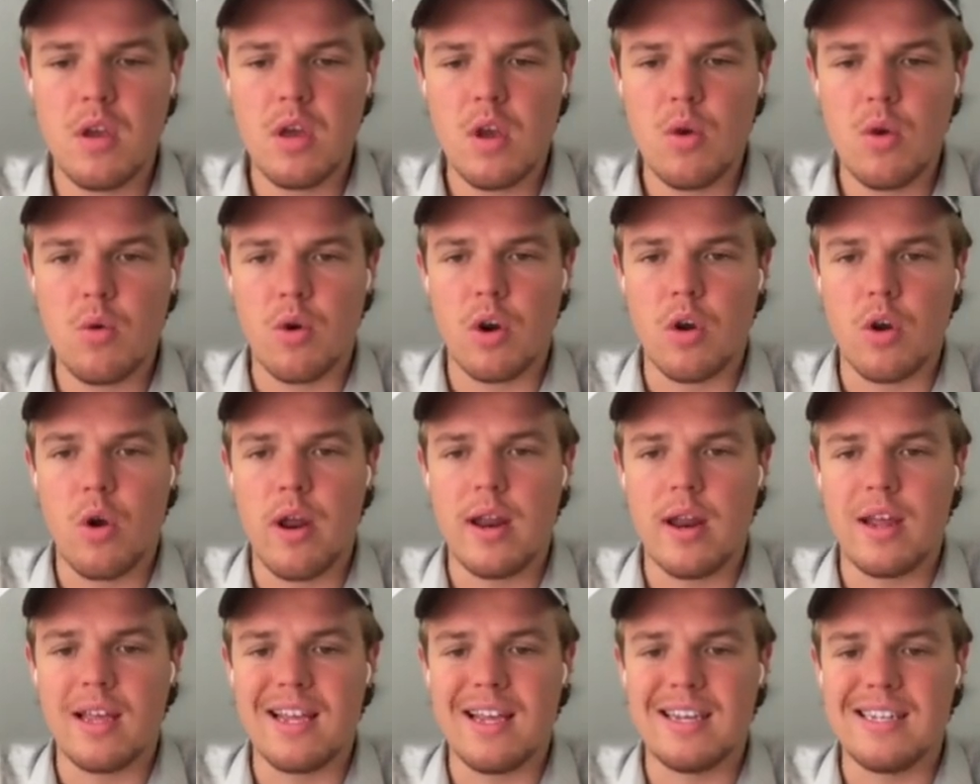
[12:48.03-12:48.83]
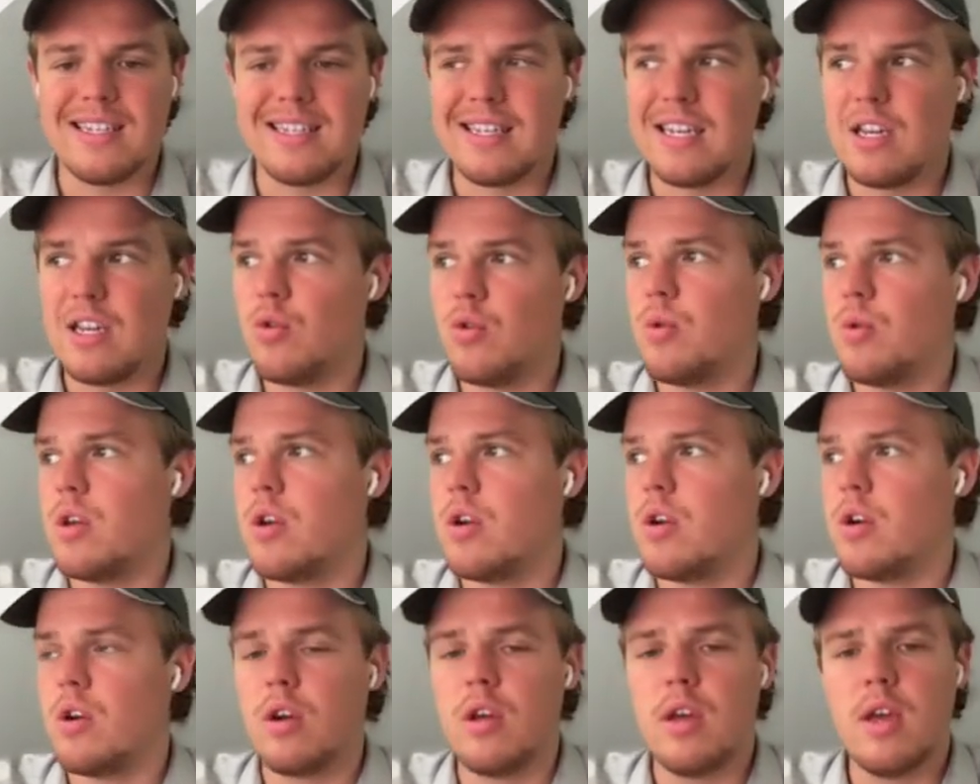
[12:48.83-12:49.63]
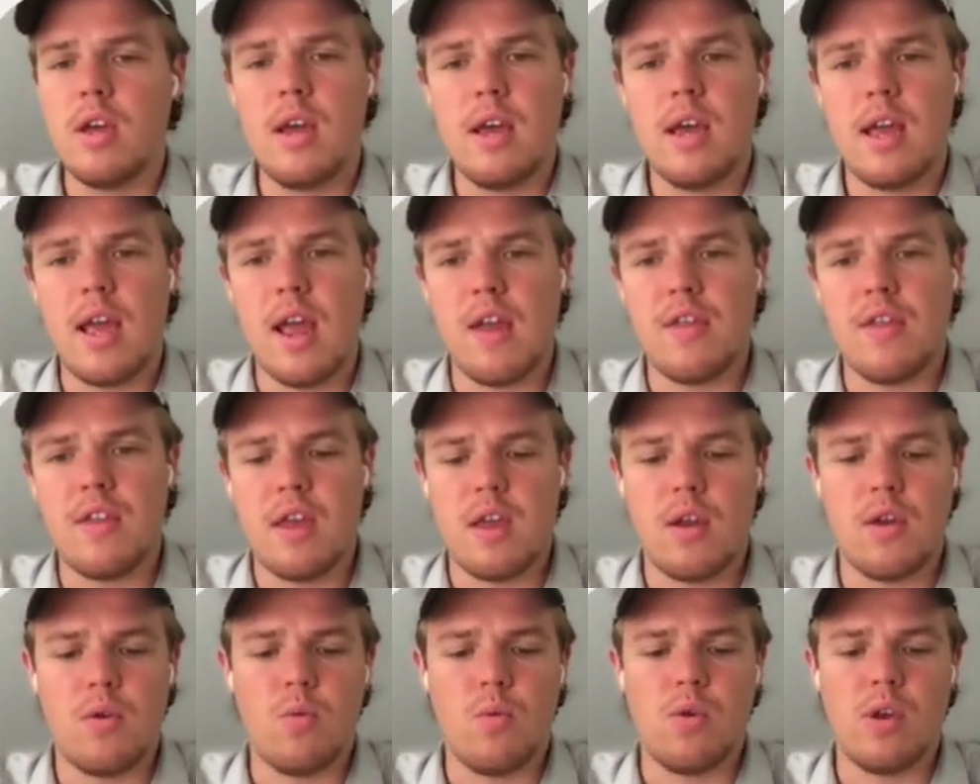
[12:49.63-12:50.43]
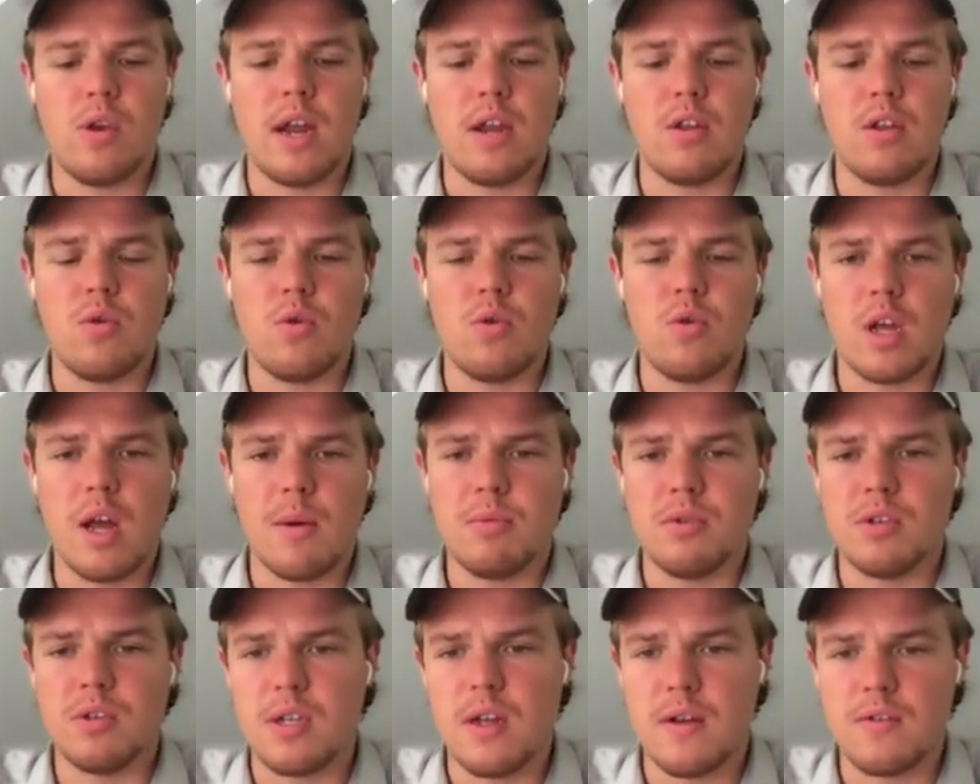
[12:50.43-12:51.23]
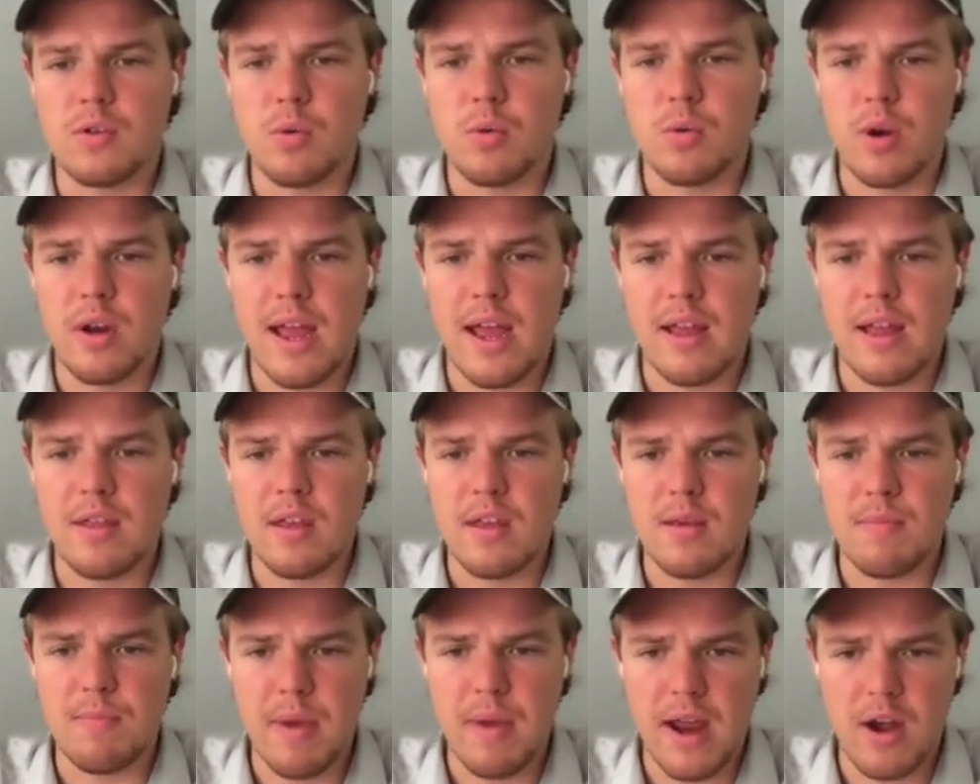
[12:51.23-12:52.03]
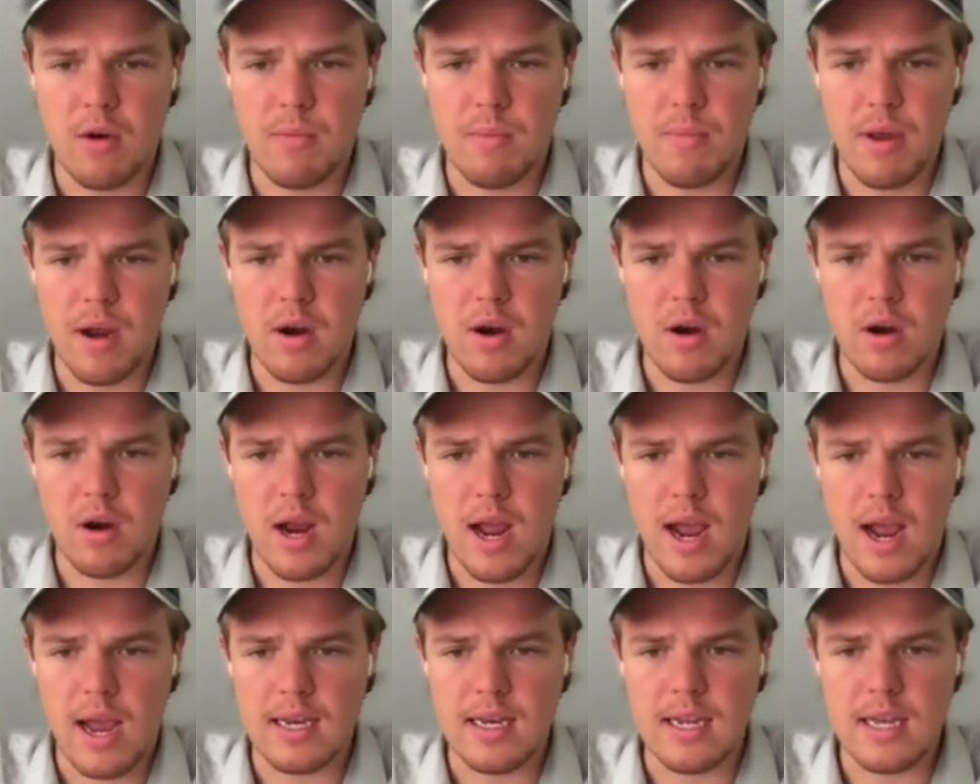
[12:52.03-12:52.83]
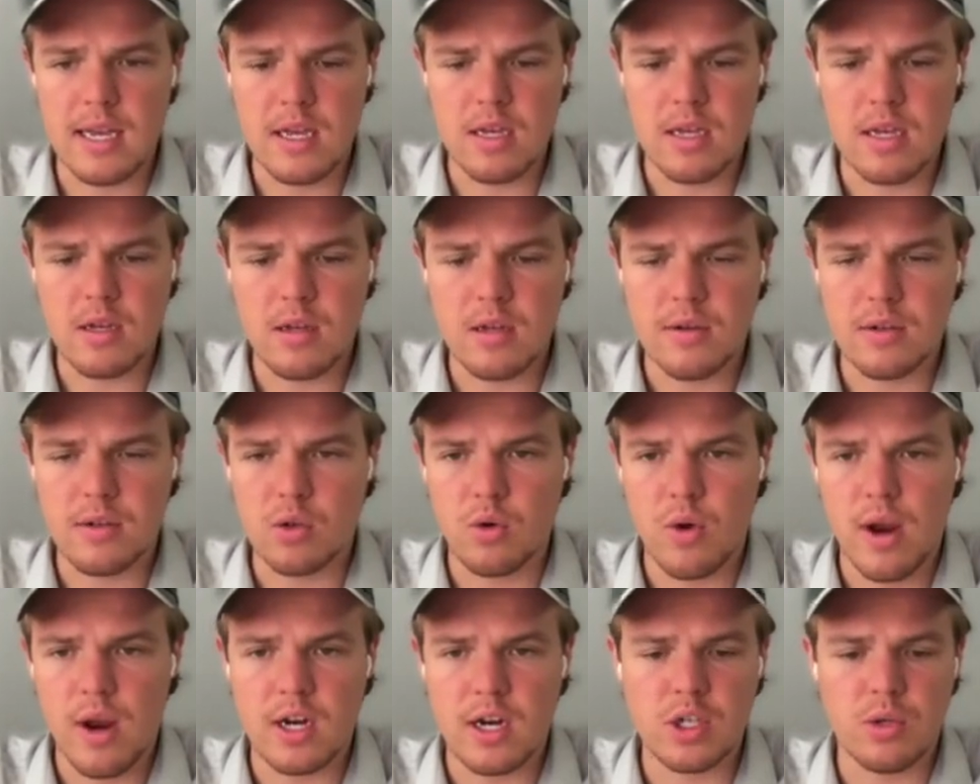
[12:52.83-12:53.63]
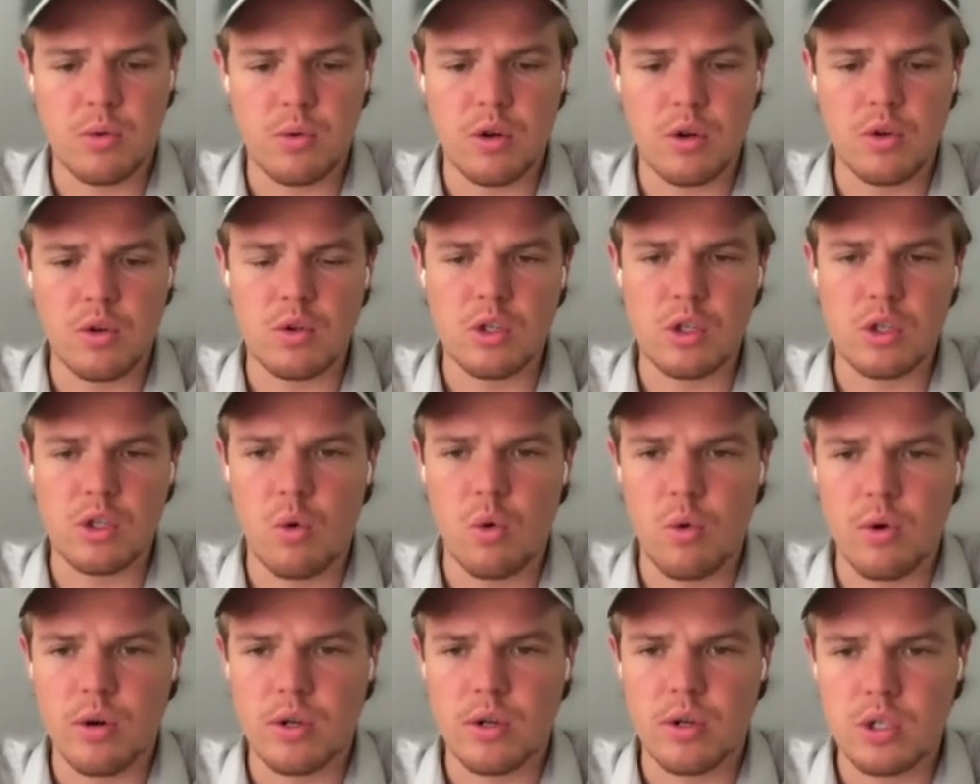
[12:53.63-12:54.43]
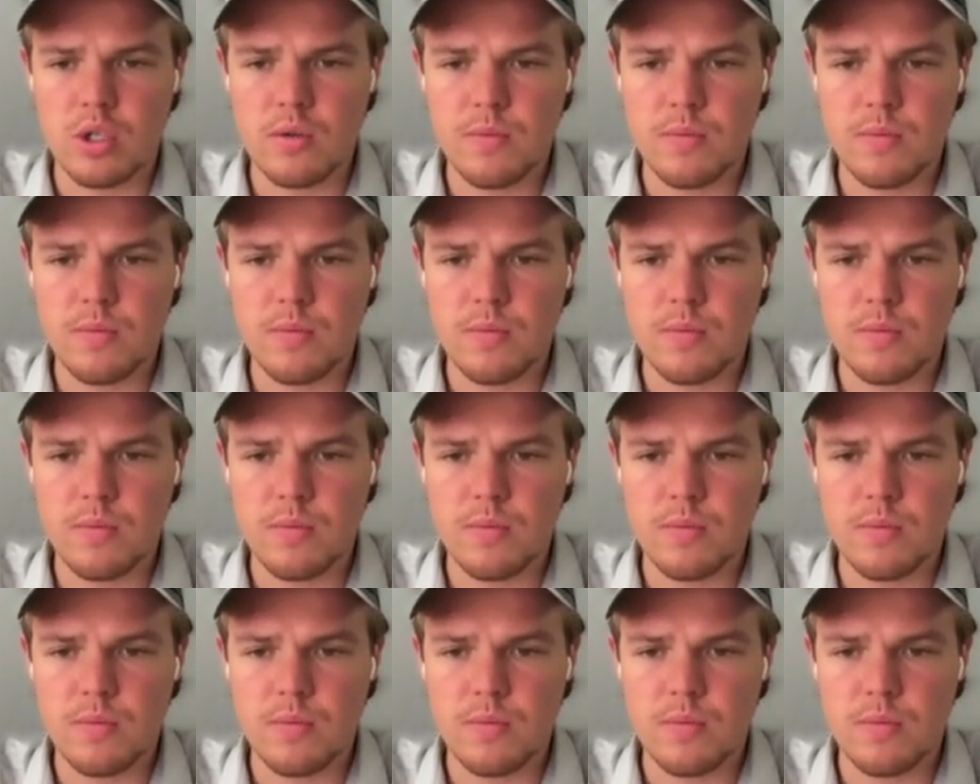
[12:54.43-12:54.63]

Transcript: We're gonna go ahead and continue here, and then we gotta do a couple of stuff. So we're gonna add the BannerBear I D. So actually we're gonna do storage.